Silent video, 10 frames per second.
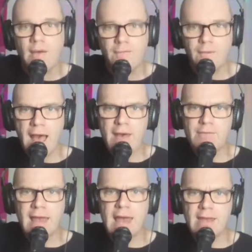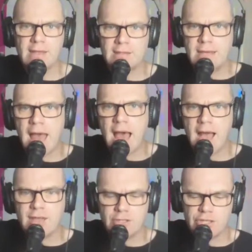Five letters,
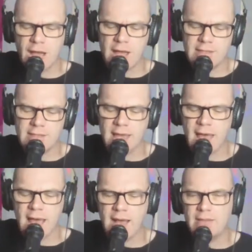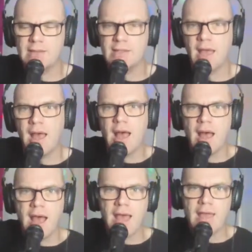long and short sounds.
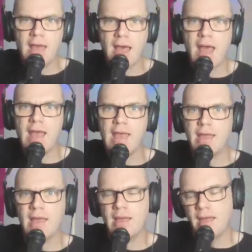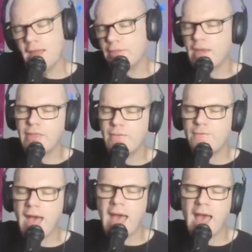Hey, hey, they're the
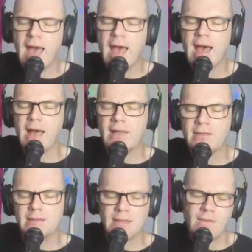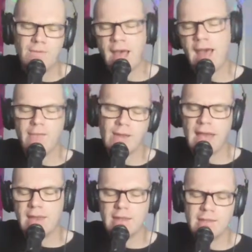vowels. Five
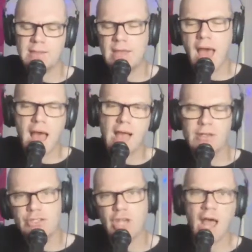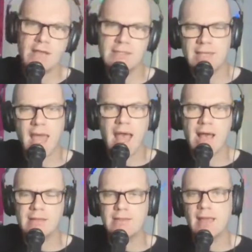letters, long and short
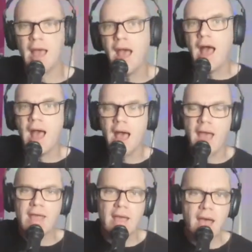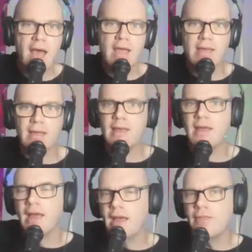sounds. Hey, hey,
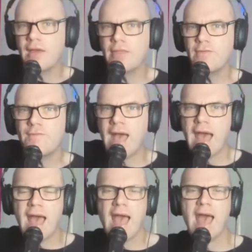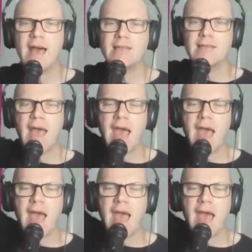they're the vowels.